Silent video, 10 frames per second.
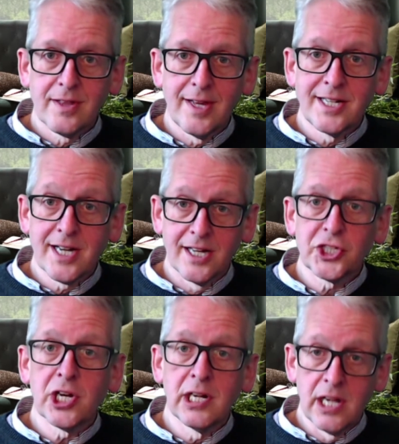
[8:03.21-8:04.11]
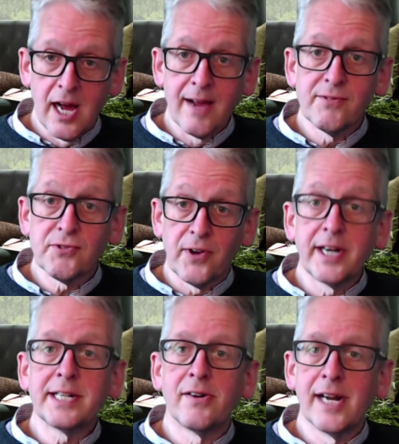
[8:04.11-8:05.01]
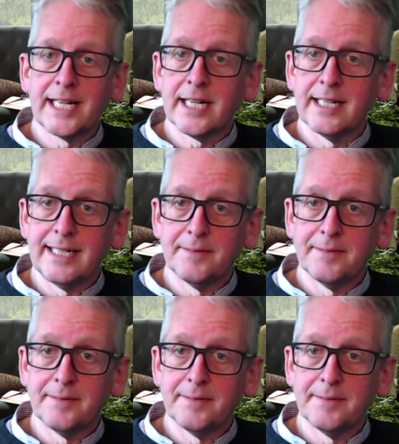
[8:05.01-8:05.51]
They touch our lives very directly.